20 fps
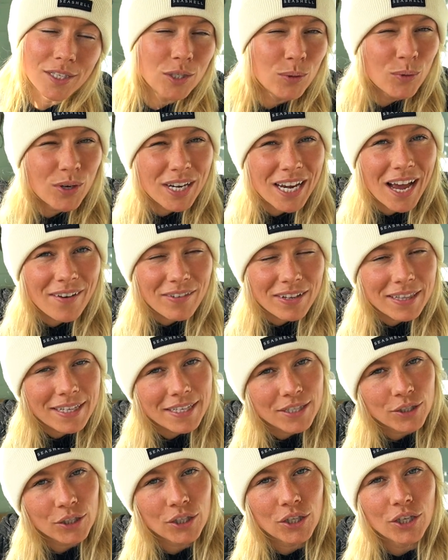So we're going to have a
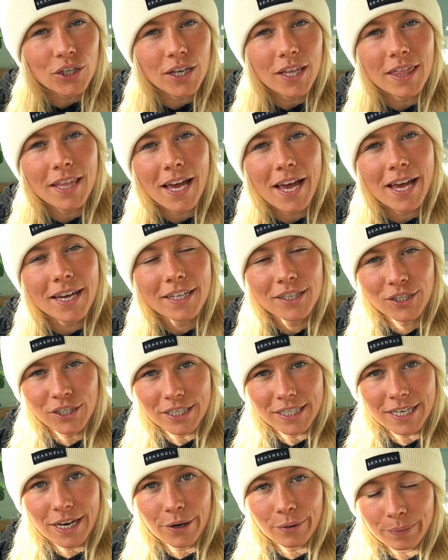little look at that
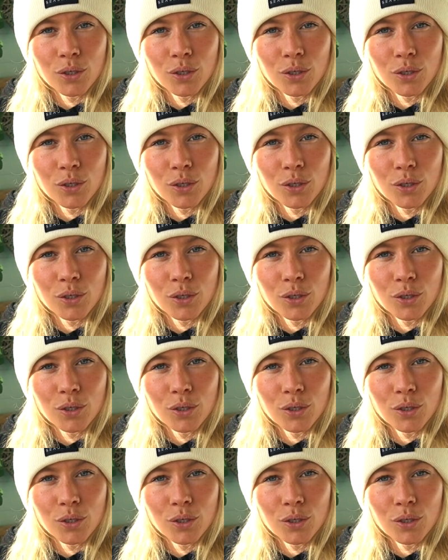just now.